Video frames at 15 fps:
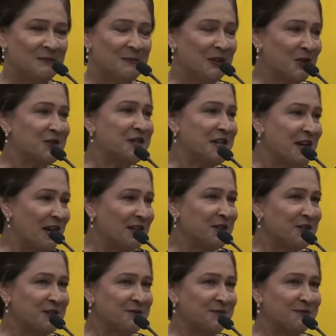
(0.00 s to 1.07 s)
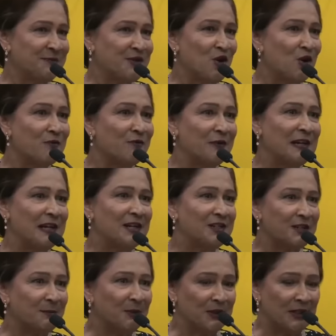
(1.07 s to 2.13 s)
because he had his strong
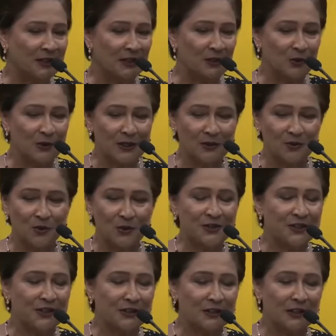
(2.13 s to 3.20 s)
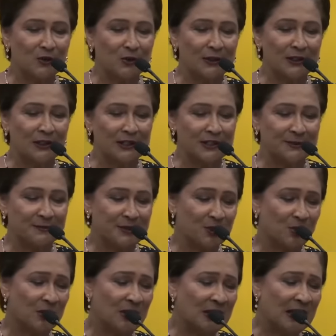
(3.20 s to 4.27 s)
feelings about the colonial roots and colonialism.
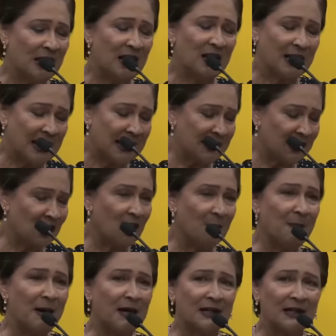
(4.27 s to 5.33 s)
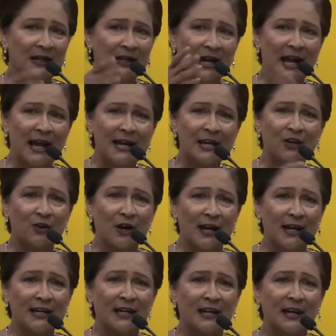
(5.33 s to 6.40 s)
So again, I come back, lie,
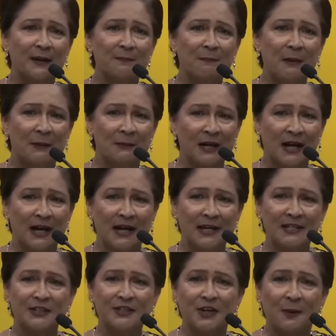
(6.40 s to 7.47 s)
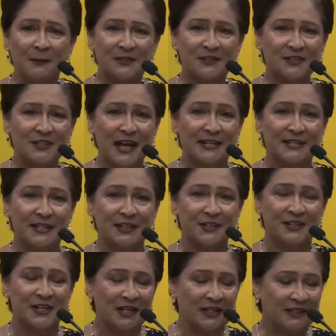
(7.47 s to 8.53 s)
cry, and mama guy, the double
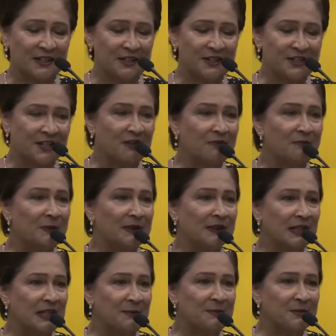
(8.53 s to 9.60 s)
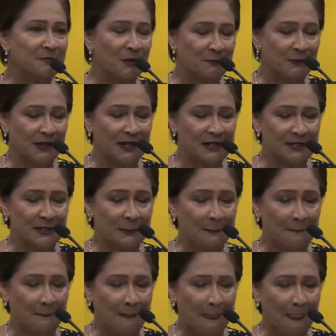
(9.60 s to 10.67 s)
standards that this government keeps
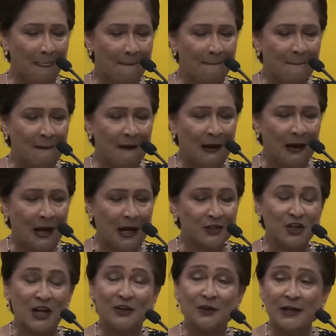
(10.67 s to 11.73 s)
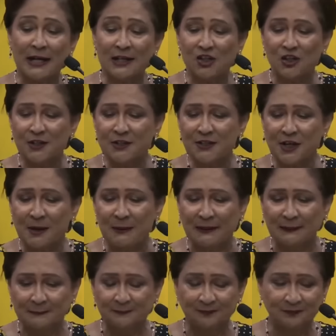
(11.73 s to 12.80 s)
propagating. A general election is
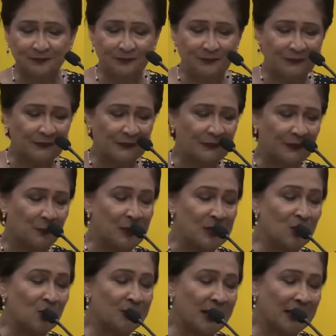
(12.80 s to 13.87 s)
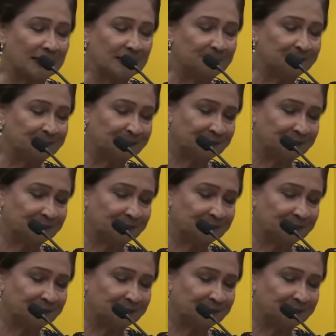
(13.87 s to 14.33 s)
coming. We know that.